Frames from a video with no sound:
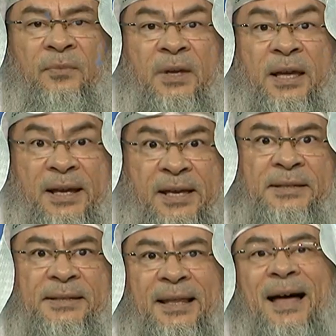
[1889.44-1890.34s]
It
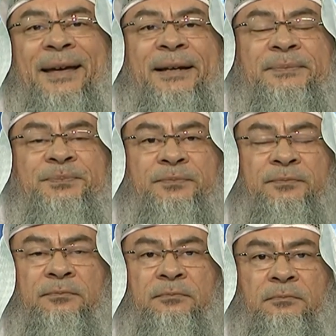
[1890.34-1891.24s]
is lying.
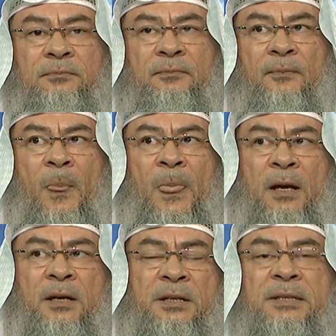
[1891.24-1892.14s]

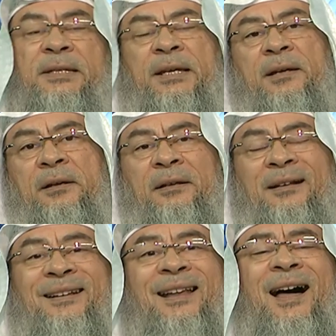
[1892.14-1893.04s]
See,
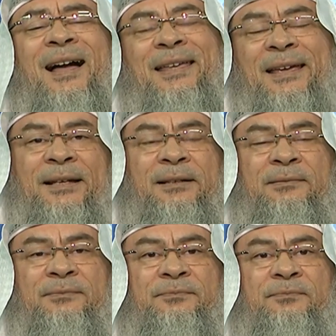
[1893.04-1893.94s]
lying
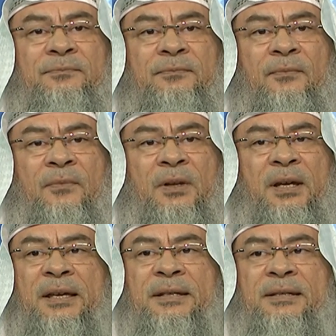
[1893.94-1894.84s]

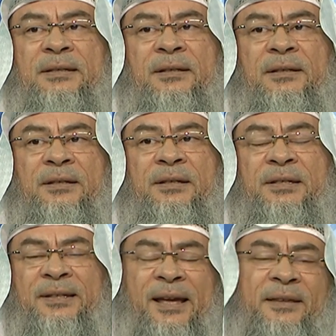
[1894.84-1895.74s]
is
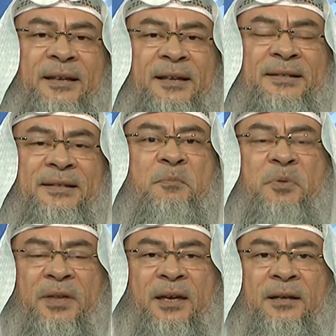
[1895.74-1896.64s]
stating
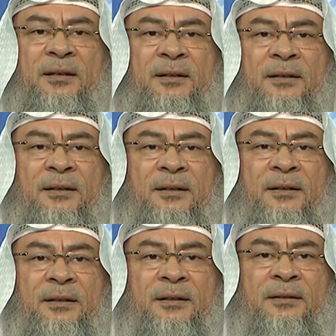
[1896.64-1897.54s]
something
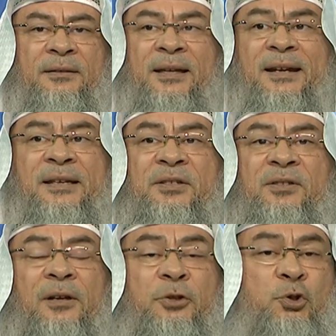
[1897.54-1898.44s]
that is
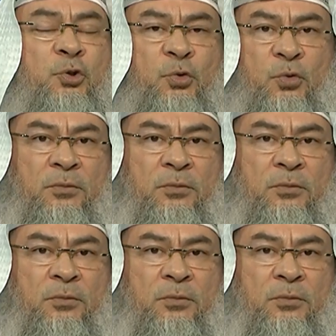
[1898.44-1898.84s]
not true.